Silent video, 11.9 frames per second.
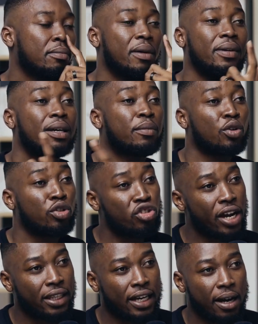Maybe let me go
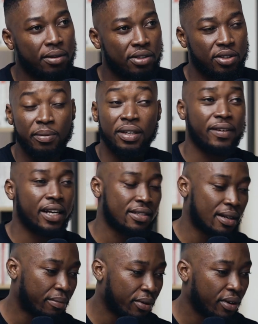try that out. So let me give you an
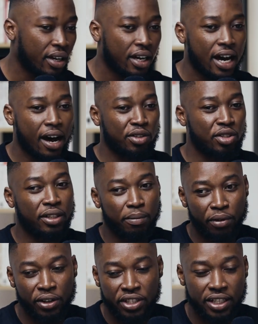example. I was doing a
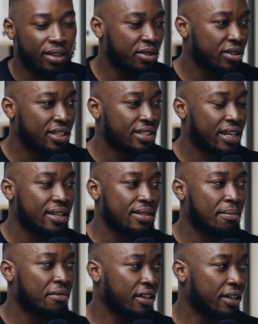project, I was designing
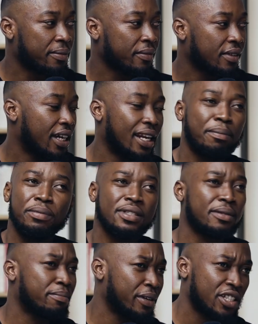something, and I
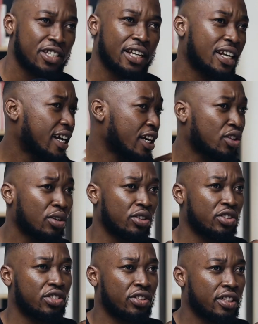put a page together that I thought
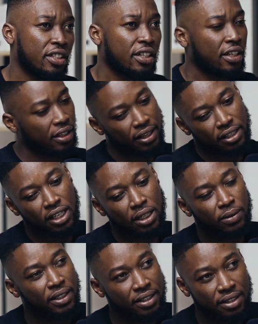looked good. Then I shared
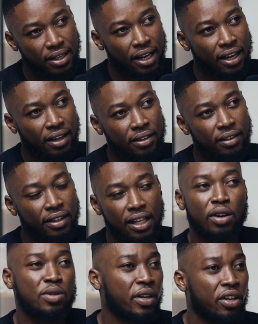it with a designer
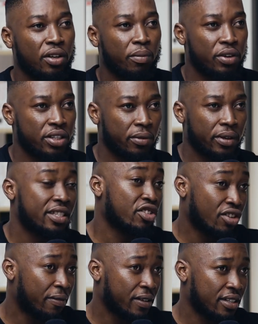that I was working on the project with. He's a
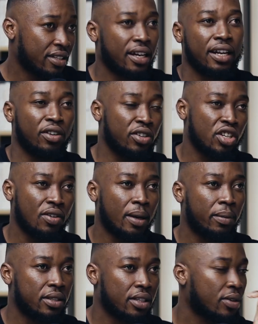graphic designer, not a
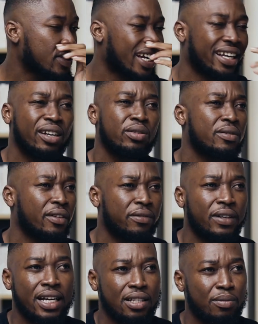UI person. It was like, that looks very
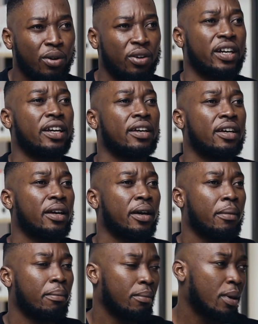flat, it's boring.
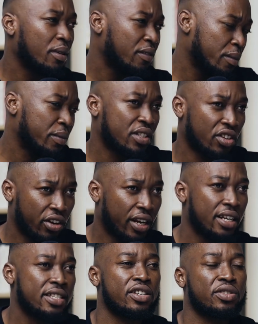Maybe if we put a
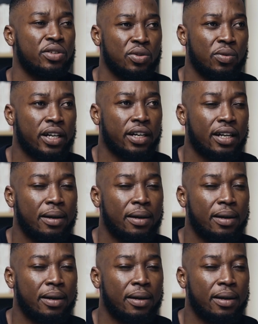gradient here, it's going to work.